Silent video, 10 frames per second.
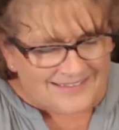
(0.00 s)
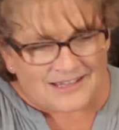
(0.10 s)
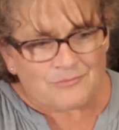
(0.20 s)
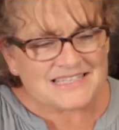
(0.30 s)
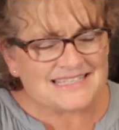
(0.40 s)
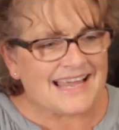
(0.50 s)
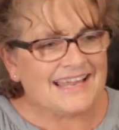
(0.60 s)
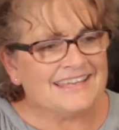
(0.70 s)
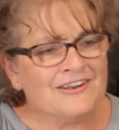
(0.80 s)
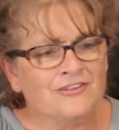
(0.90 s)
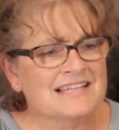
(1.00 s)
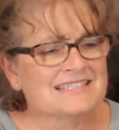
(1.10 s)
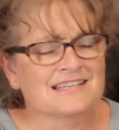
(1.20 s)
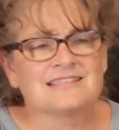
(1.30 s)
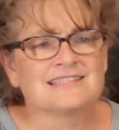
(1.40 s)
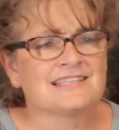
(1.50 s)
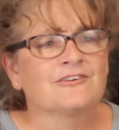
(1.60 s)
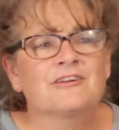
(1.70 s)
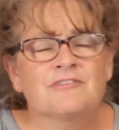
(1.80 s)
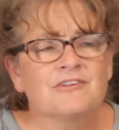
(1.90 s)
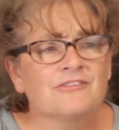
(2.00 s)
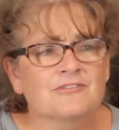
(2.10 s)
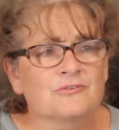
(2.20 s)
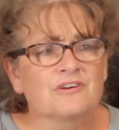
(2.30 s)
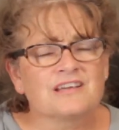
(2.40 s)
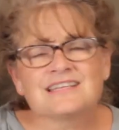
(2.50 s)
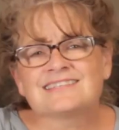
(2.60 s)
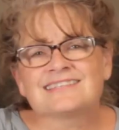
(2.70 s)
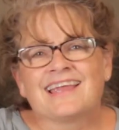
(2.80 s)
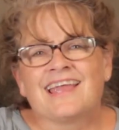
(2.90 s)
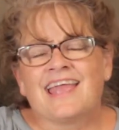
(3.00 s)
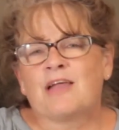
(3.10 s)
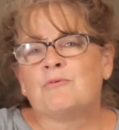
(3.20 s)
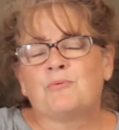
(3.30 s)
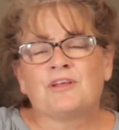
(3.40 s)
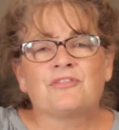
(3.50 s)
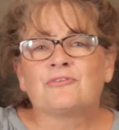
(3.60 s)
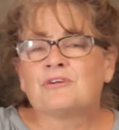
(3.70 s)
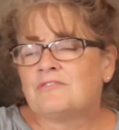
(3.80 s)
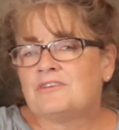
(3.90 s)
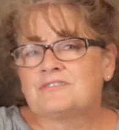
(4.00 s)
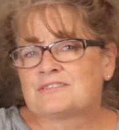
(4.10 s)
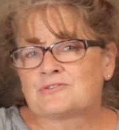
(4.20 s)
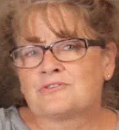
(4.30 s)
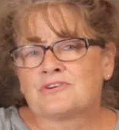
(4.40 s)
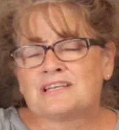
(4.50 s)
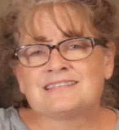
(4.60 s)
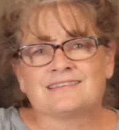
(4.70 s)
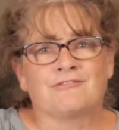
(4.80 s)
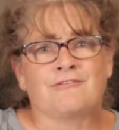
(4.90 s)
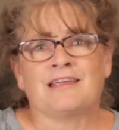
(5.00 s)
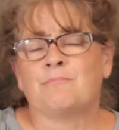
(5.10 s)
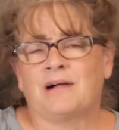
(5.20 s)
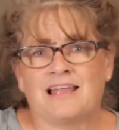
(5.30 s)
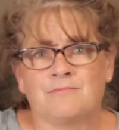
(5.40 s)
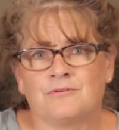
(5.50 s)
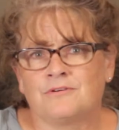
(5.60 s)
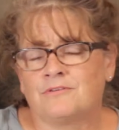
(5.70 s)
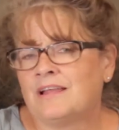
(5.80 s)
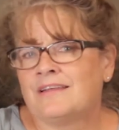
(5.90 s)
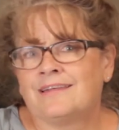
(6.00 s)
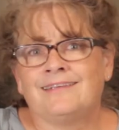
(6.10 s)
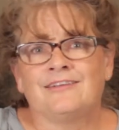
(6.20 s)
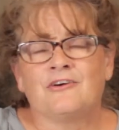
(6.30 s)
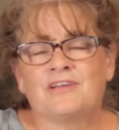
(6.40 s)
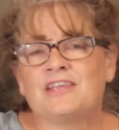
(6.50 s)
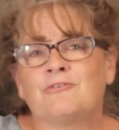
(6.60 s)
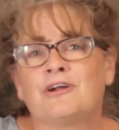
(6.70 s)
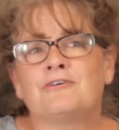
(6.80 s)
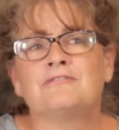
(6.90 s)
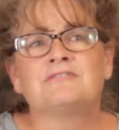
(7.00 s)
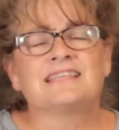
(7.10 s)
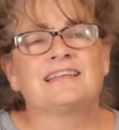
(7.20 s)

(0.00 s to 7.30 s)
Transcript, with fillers: then we said, you know, let's consider a few stories, and we went through a few stories of great Bible you know, heroes.